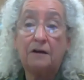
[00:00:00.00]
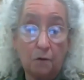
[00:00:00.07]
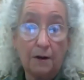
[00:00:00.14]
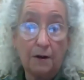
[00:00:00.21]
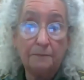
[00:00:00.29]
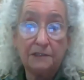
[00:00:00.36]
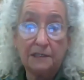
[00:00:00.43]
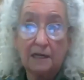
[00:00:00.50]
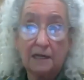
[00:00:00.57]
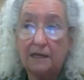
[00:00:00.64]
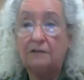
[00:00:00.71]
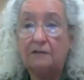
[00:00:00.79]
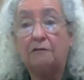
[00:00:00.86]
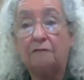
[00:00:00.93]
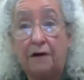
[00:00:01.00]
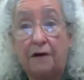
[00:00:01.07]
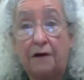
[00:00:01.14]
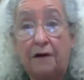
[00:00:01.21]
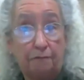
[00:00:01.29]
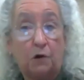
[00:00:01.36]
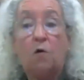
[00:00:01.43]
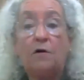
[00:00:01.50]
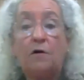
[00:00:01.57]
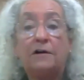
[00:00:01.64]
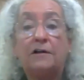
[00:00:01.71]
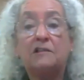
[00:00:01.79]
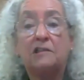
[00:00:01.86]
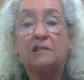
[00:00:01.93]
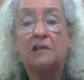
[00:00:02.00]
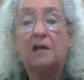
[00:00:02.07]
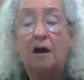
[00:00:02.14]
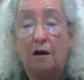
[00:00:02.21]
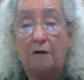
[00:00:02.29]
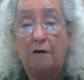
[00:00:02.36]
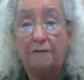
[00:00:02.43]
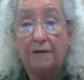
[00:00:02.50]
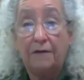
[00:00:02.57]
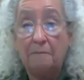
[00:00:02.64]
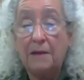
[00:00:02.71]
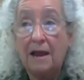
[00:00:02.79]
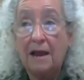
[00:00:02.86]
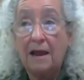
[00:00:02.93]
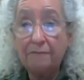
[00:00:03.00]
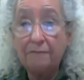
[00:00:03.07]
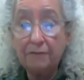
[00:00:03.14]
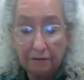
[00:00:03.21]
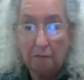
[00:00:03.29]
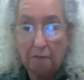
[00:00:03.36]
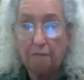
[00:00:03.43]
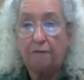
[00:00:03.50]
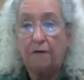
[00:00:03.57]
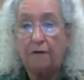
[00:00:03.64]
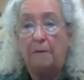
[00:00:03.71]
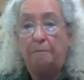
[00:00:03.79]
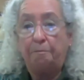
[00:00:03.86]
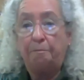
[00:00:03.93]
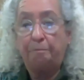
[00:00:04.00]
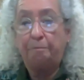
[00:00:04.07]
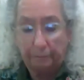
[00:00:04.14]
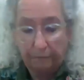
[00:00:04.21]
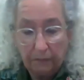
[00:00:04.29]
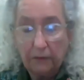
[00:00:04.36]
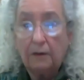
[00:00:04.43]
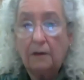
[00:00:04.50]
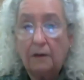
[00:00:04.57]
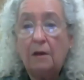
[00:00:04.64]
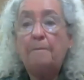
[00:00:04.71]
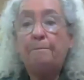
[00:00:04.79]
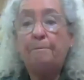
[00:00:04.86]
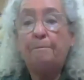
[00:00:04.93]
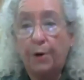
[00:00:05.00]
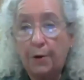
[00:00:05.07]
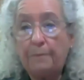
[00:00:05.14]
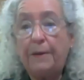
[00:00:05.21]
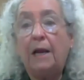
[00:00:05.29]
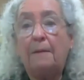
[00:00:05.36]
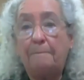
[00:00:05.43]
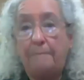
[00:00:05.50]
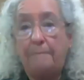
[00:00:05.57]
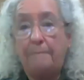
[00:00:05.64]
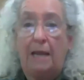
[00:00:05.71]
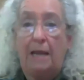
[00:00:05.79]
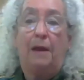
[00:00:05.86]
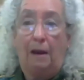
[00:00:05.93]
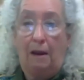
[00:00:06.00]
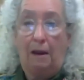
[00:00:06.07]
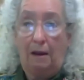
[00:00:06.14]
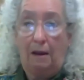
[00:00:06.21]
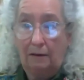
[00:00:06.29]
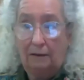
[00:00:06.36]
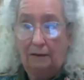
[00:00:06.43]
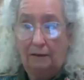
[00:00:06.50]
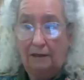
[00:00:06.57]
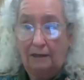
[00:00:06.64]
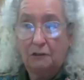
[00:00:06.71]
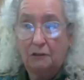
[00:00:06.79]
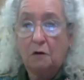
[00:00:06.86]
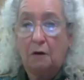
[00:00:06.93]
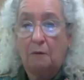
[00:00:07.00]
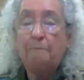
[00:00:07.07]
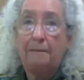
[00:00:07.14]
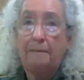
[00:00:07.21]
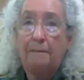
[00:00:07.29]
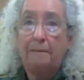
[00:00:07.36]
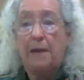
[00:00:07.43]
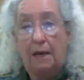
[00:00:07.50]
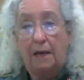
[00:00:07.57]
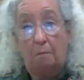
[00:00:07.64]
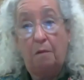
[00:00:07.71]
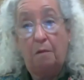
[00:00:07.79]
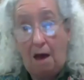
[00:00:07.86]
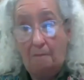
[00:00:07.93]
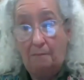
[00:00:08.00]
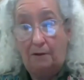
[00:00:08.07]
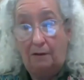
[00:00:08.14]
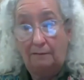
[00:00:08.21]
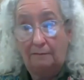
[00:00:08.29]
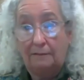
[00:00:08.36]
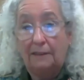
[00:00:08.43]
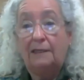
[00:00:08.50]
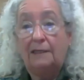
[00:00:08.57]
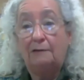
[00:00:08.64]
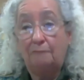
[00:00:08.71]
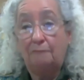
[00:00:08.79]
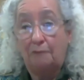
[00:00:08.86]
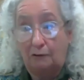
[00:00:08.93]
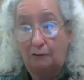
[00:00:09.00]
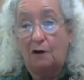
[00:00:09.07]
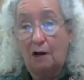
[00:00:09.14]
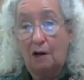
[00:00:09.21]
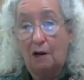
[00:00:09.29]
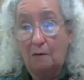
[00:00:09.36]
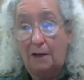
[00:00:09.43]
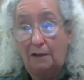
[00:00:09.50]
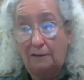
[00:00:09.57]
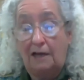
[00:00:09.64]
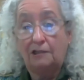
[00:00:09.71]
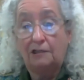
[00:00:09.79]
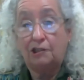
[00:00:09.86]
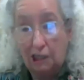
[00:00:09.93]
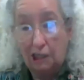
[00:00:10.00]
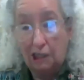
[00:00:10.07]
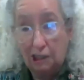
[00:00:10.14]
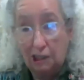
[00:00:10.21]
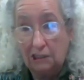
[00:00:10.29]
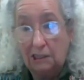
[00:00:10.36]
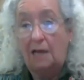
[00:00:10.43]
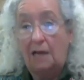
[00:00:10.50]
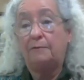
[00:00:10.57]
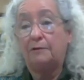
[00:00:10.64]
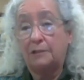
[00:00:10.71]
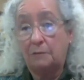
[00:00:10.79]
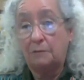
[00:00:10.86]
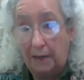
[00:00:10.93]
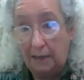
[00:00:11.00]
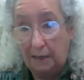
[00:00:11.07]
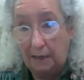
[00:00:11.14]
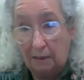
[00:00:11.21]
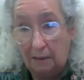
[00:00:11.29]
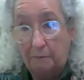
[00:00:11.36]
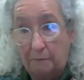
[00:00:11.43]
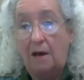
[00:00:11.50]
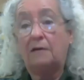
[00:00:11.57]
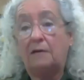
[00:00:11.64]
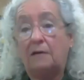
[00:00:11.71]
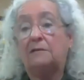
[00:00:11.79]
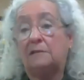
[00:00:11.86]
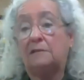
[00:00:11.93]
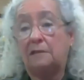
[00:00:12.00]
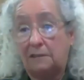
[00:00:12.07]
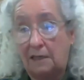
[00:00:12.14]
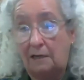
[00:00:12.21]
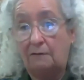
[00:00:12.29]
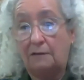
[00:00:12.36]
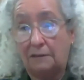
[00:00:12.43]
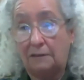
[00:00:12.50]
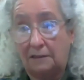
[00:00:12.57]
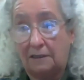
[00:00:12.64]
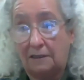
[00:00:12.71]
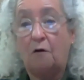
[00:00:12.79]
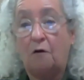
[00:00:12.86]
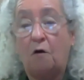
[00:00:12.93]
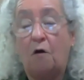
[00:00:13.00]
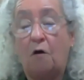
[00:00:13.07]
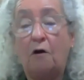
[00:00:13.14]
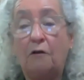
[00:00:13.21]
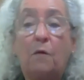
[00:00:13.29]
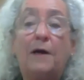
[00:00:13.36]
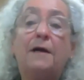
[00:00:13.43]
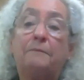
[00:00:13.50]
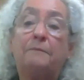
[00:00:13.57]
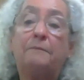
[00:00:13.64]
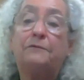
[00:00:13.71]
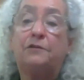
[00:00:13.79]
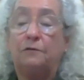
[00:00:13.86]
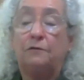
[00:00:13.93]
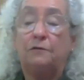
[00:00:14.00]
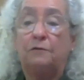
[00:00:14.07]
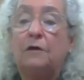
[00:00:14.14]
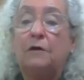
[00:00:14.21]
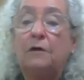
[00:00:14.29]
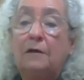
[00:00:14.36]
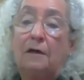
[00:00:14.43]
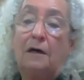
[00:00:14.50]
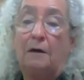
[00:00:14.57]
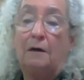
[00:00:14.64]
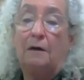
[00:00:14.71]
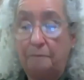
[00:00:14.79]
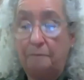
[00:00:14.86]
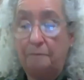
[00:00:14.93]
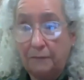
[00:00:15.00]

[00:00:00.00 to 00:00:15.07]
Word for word: our website. You can find the recordings of him, everything from burping a baby. It's called Baby Make a Blobble. He wrote a song about that, changing diapers, making bottles, et cetera, et cetera, all the way up to uh,